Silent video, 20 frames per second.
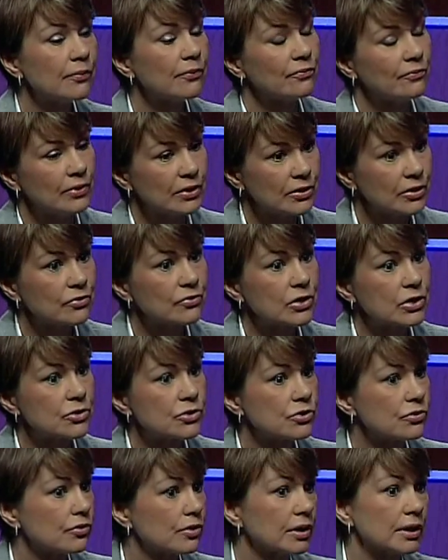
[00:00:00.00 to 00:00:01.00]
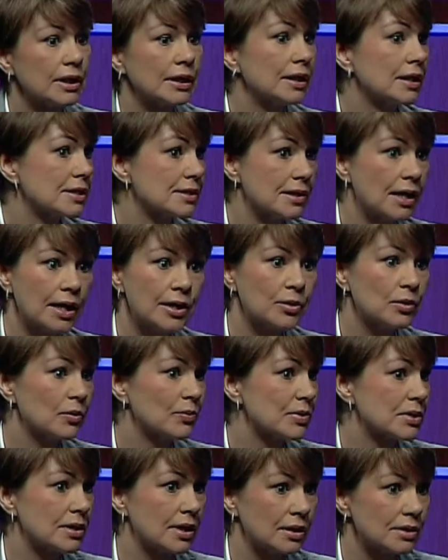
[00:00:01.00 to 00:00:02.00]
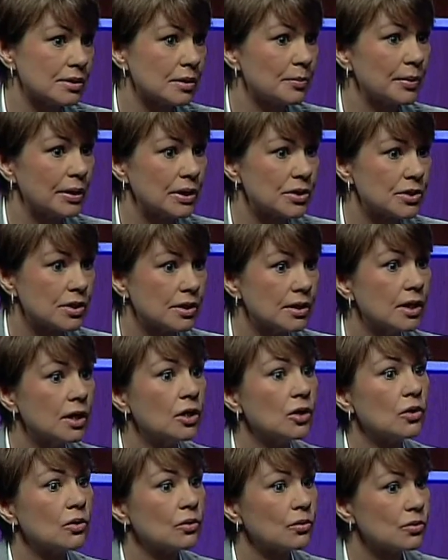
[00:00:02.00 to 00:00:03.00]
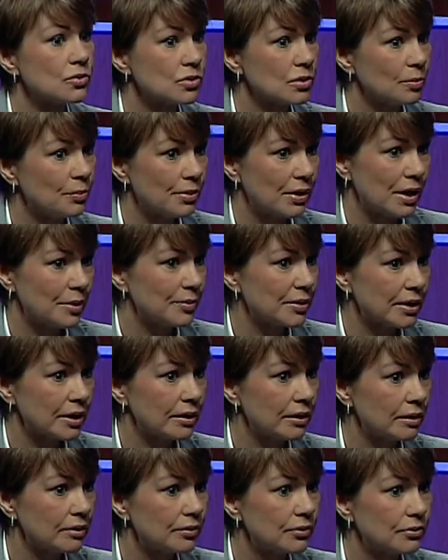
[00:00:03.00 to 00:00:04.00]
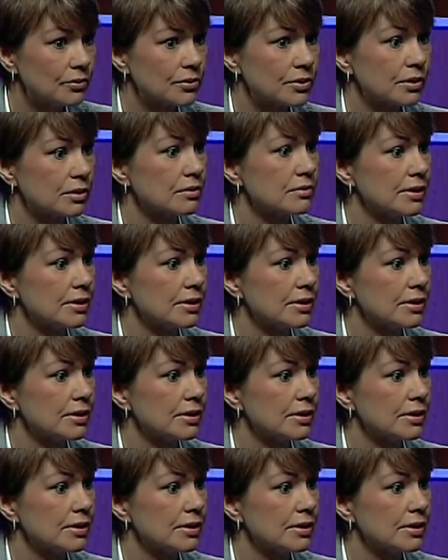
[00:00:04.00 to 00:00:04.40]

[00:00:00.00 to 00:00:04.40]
very reassuring. At least I always tell the patient, who's your primary care doctor?